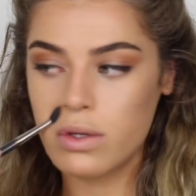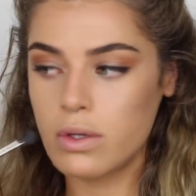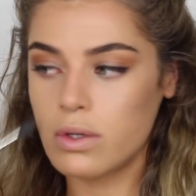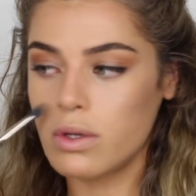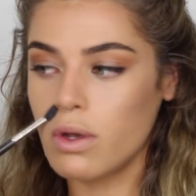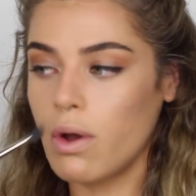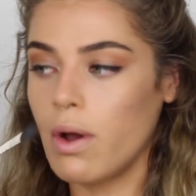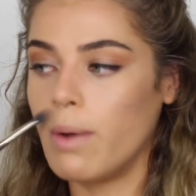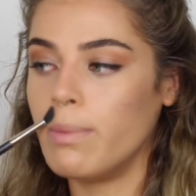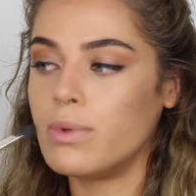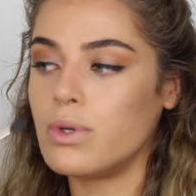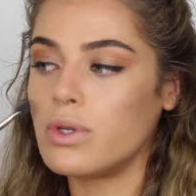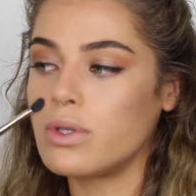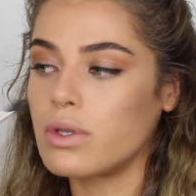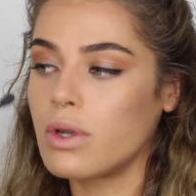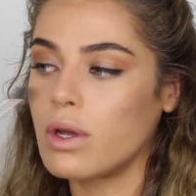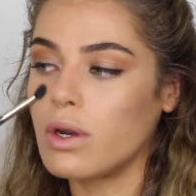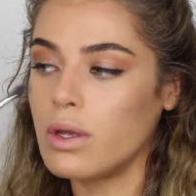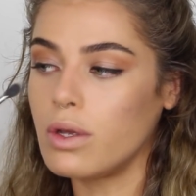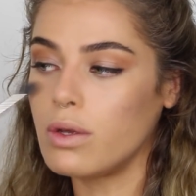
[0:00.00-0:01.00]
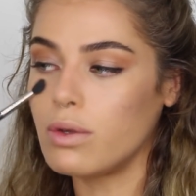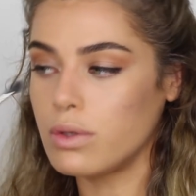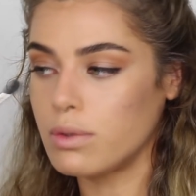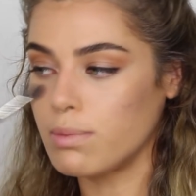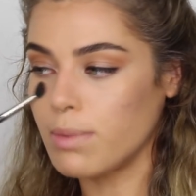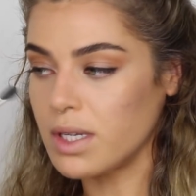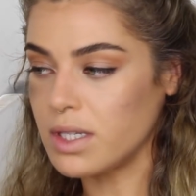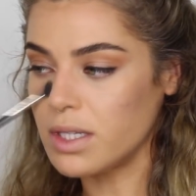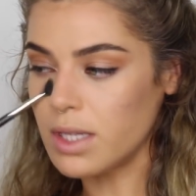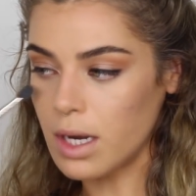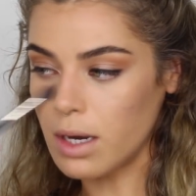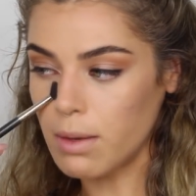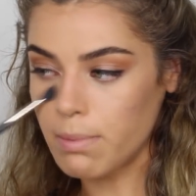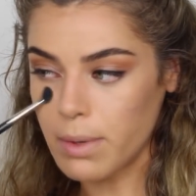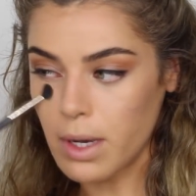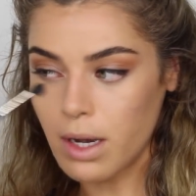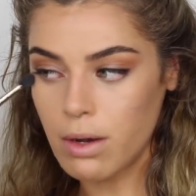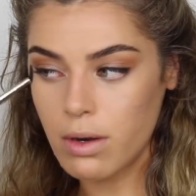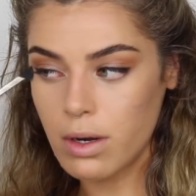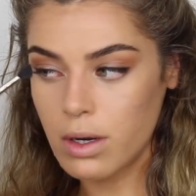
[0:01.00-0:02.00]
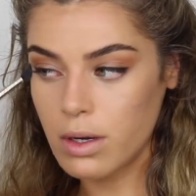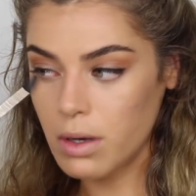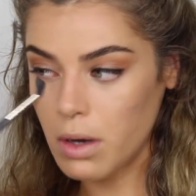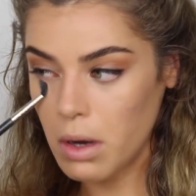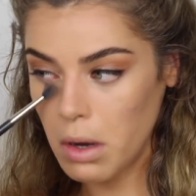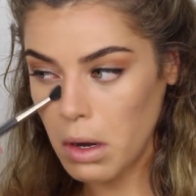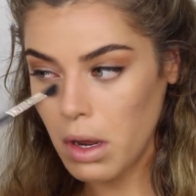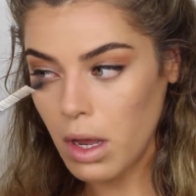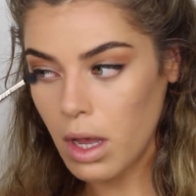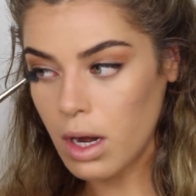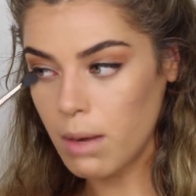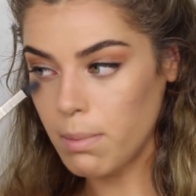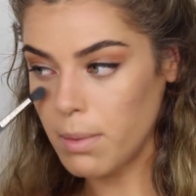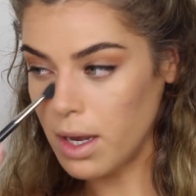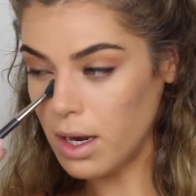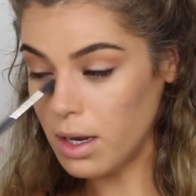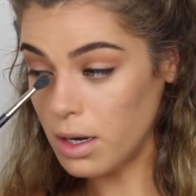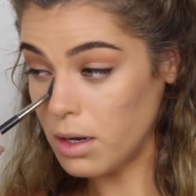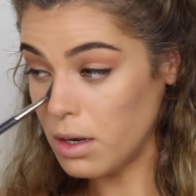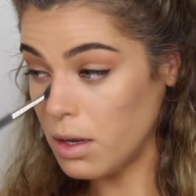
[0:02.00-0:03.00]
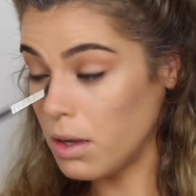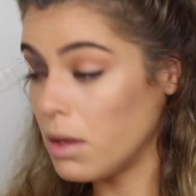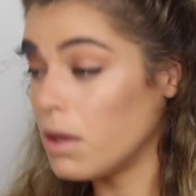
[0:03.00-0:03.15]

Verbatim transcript: so I'm just gonna use my setting powder in a minute.